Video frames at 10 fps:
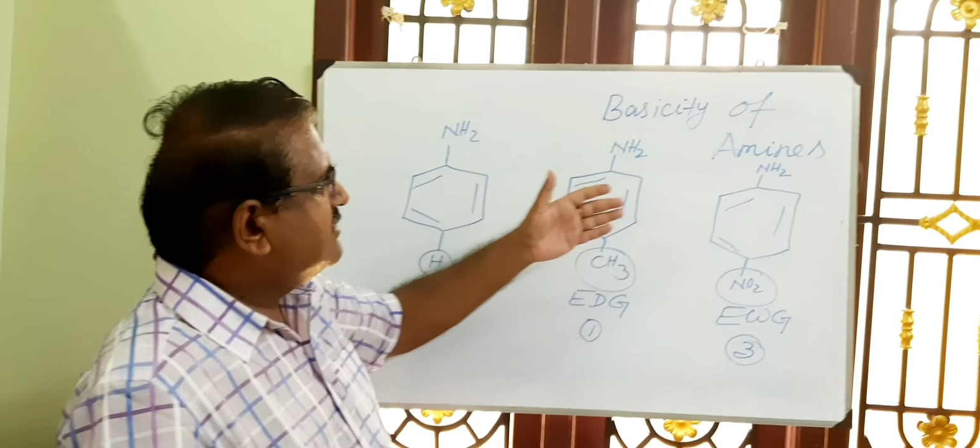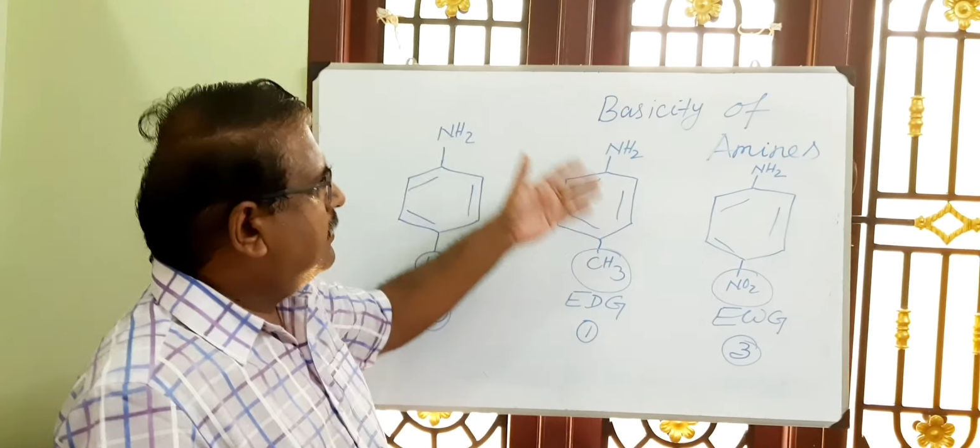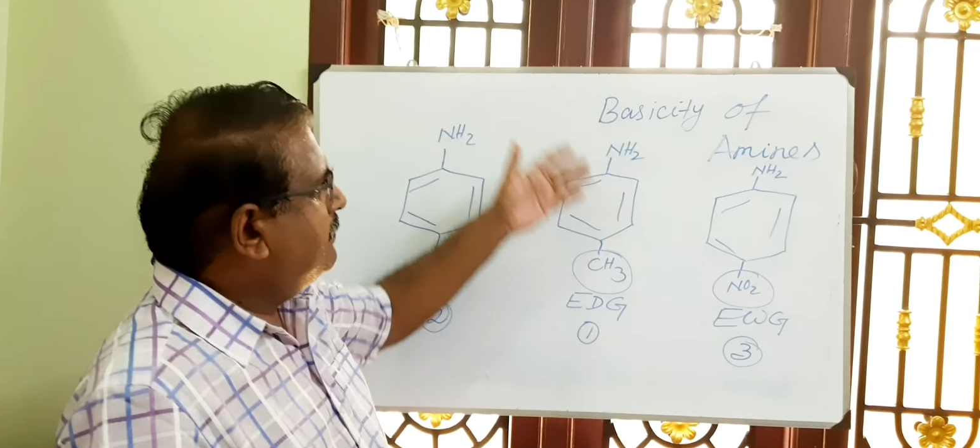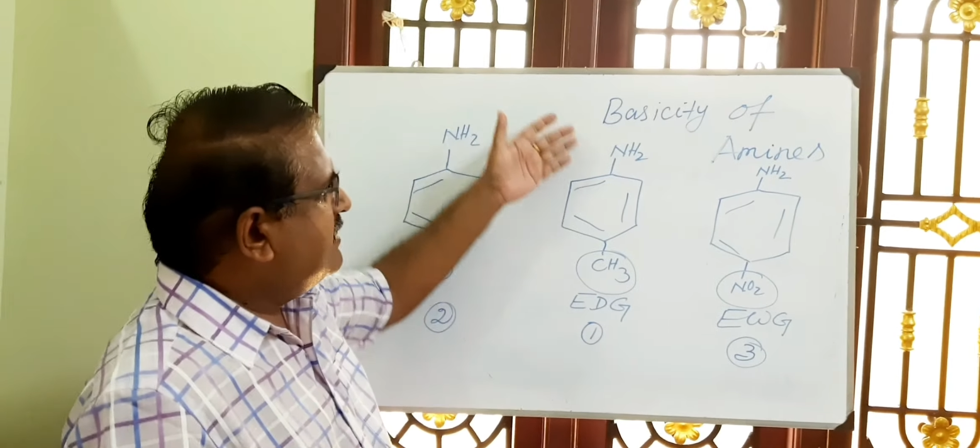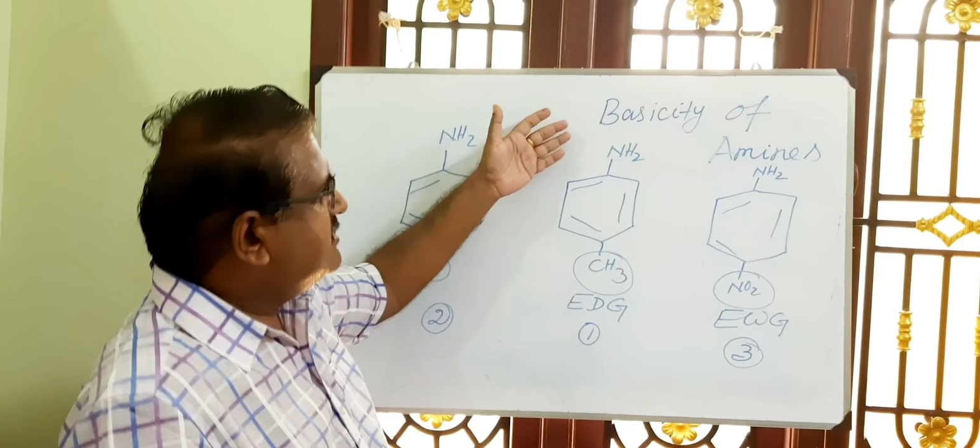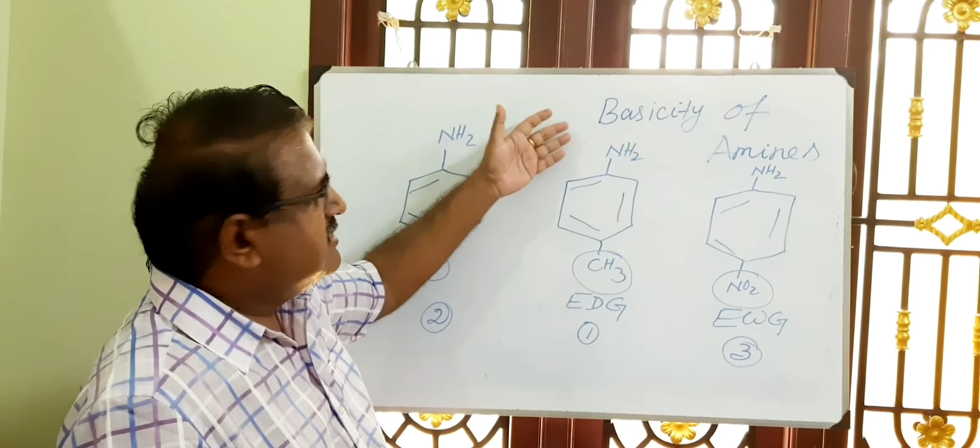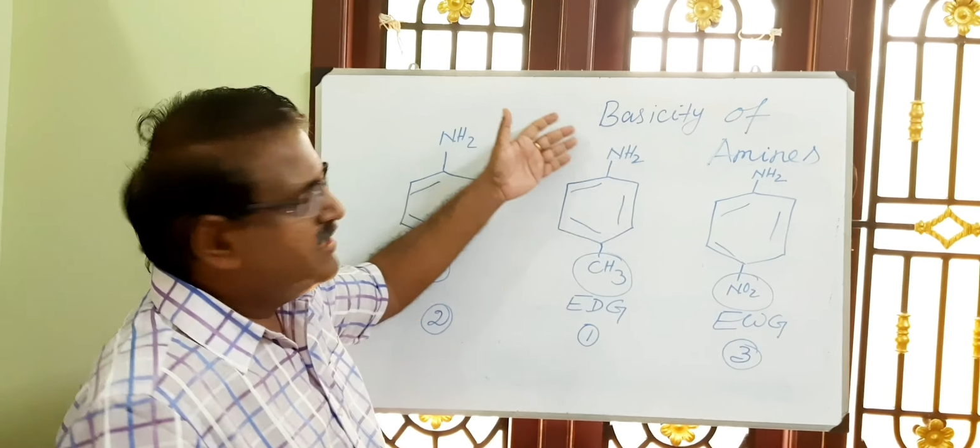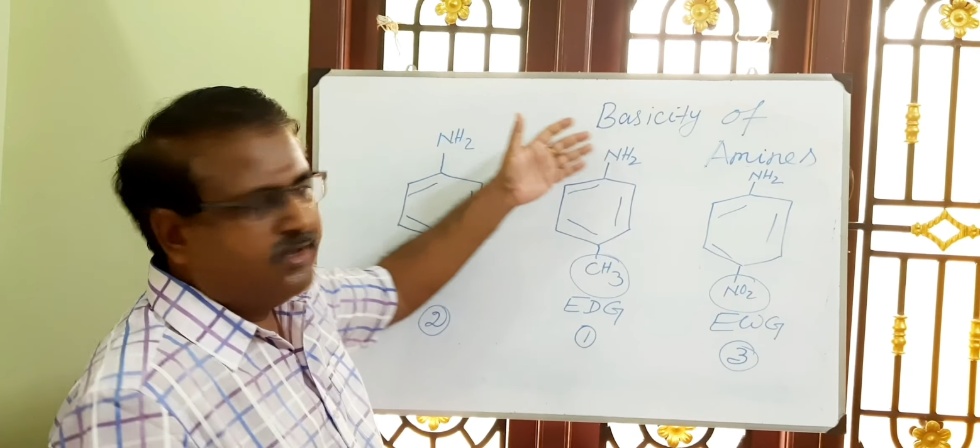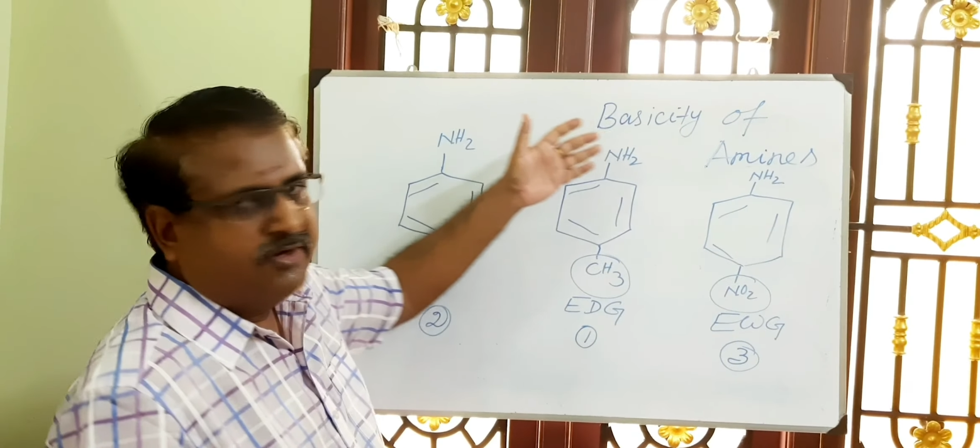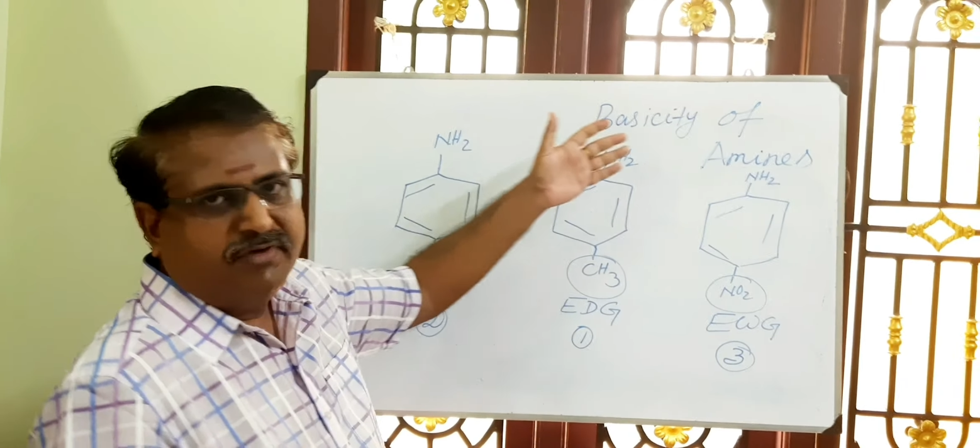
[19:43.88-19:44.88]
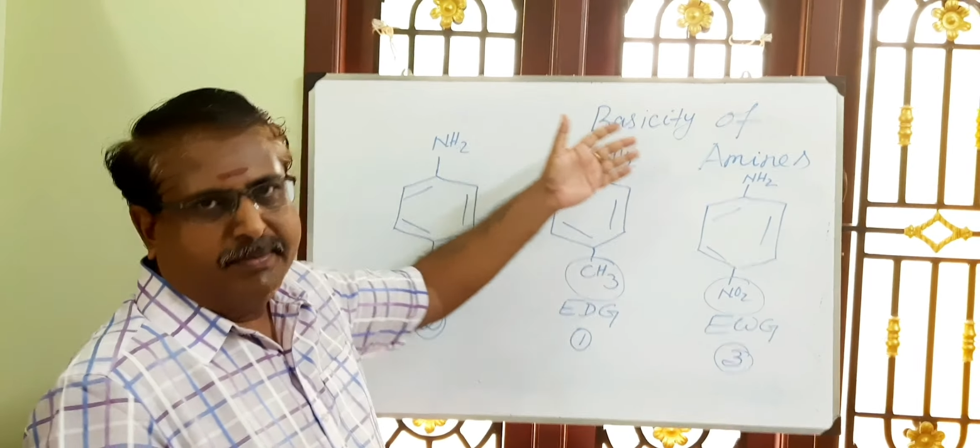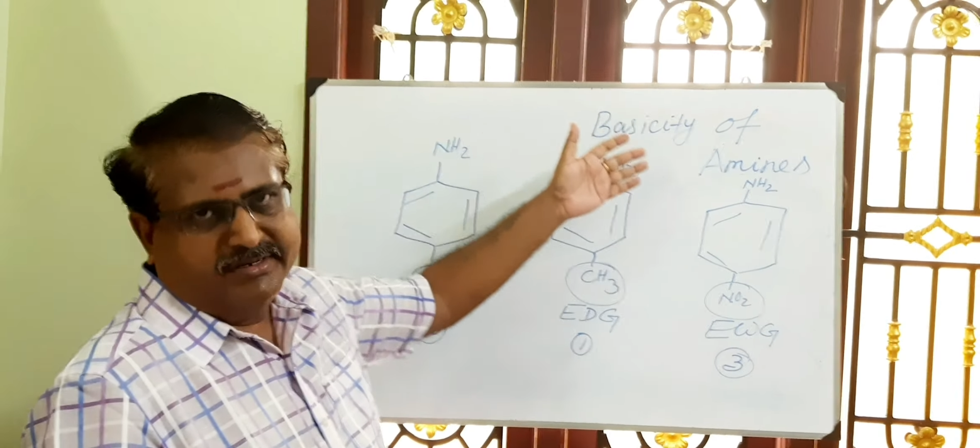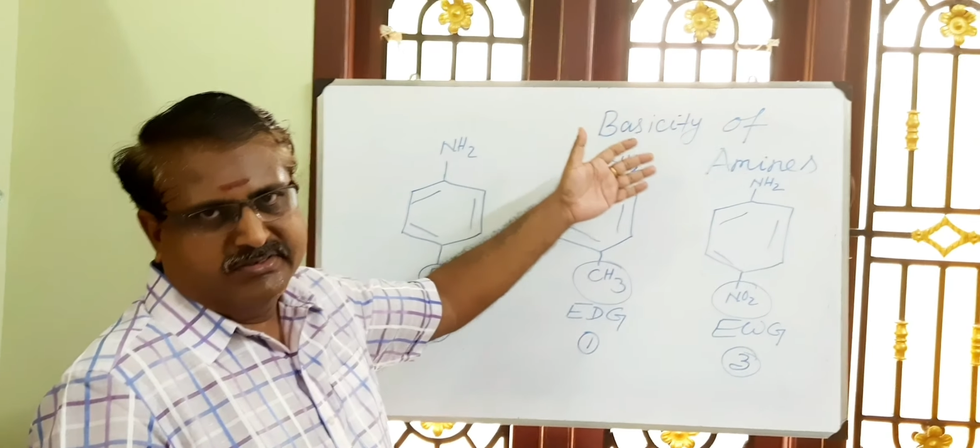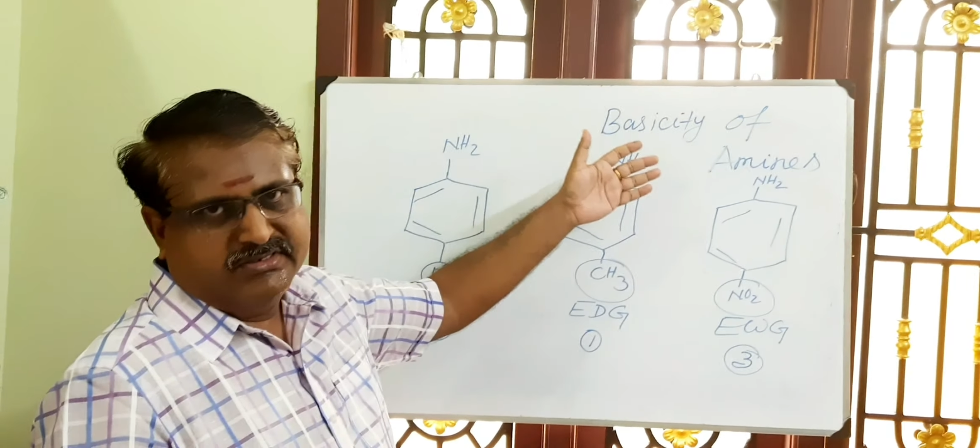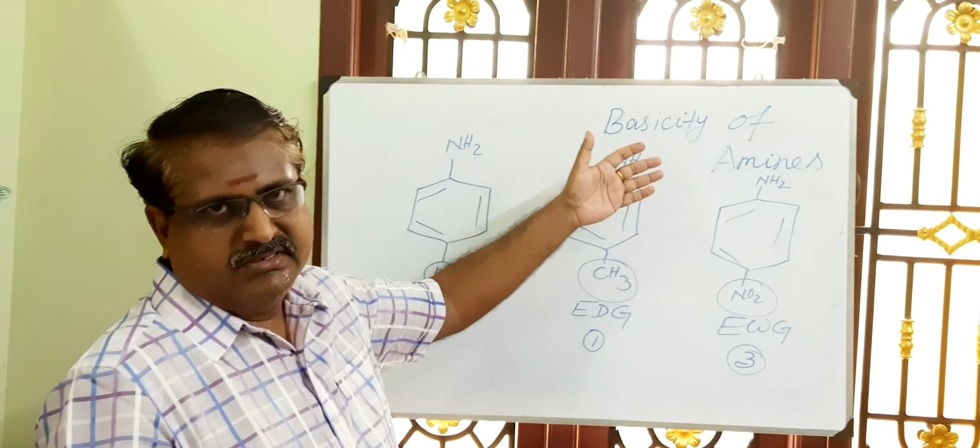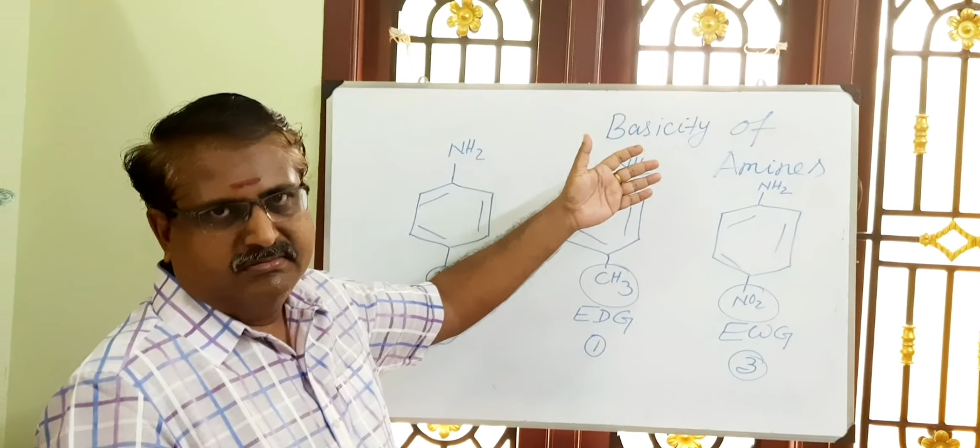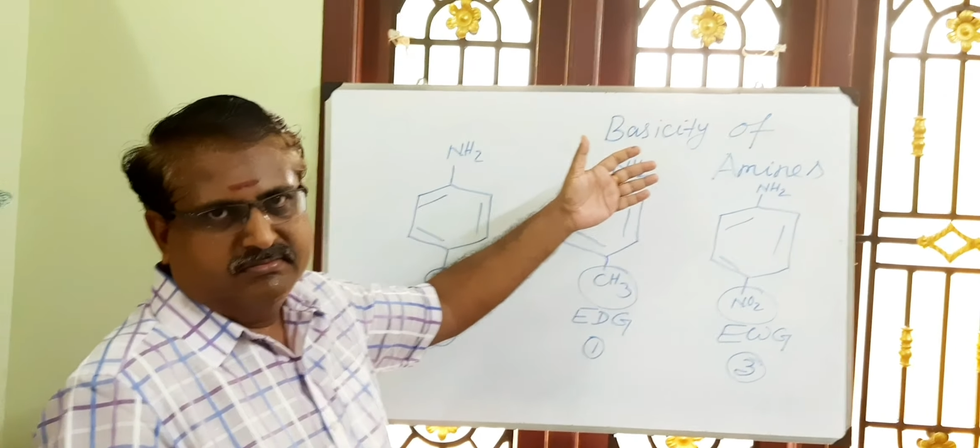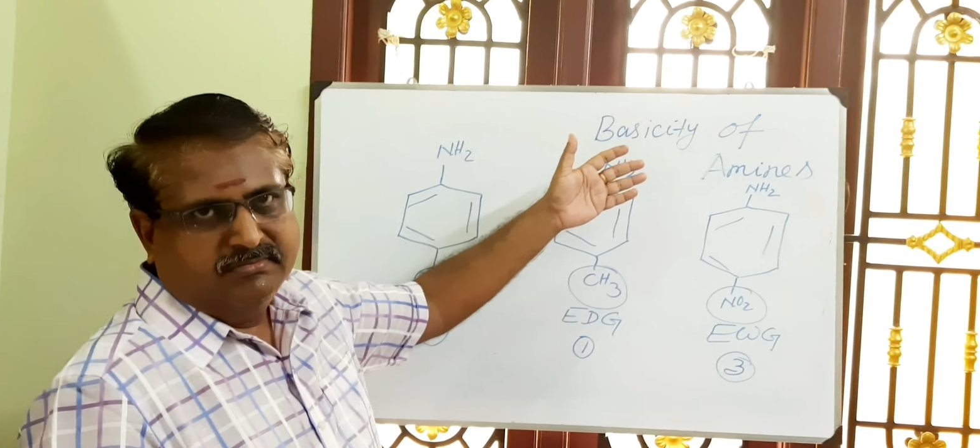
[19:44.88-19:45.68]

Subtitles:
and basicity of amines.